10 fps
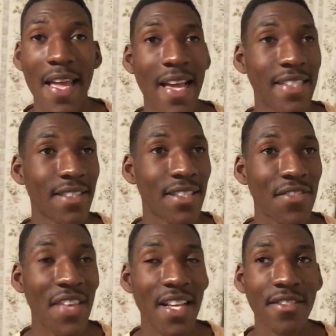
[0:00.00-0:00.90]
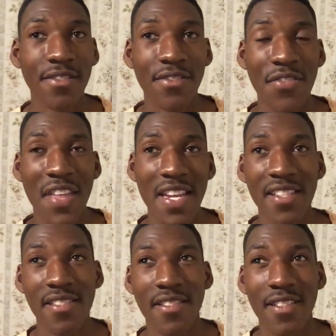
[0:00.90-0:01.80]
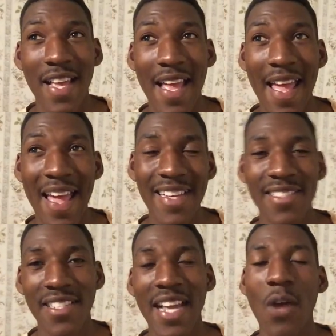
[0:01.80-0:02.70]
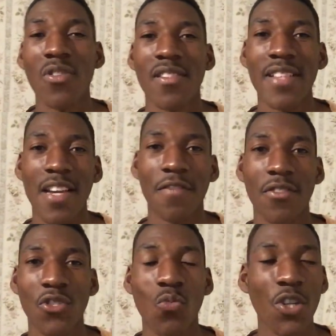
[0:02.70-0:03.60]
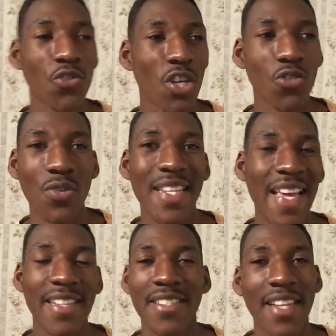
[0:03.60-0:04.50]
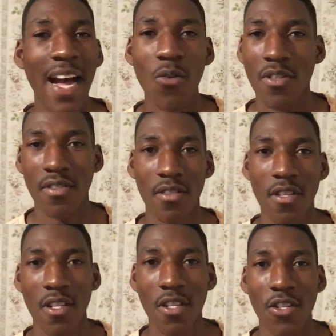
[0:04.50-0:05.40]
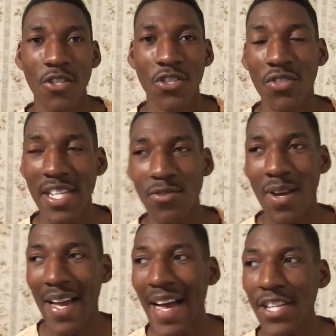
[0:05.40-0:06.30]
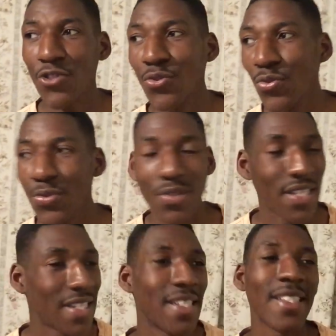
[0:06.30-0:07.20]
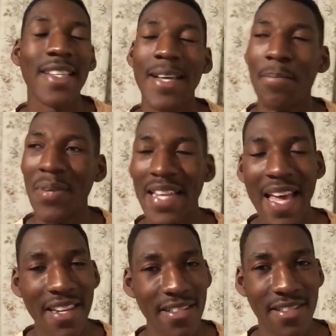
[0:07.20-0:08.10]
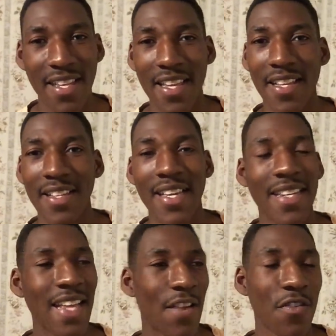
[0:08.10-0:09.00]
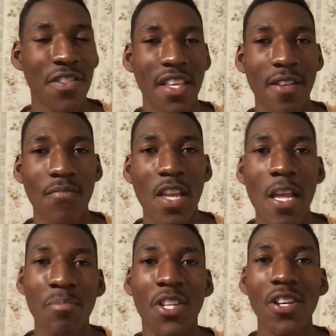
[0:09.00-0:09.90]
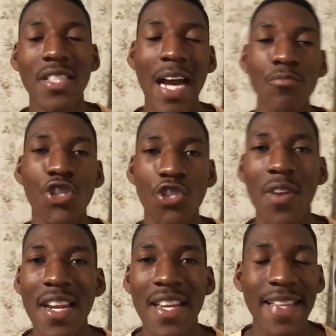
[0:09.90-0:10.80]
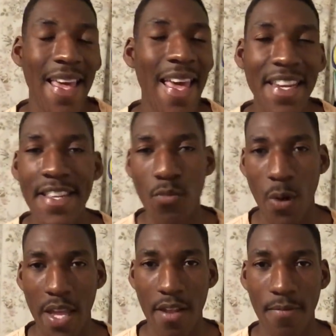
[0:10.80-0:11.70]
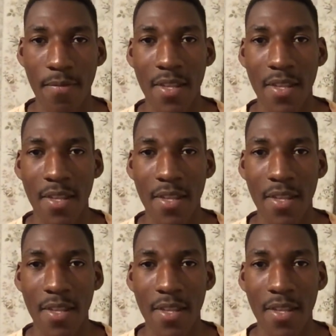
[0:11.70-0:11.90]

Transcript: And then there's 18 hours left. So, what do I do in 18 hours? So that's why I do a bit editing and everything because I'm training anyway,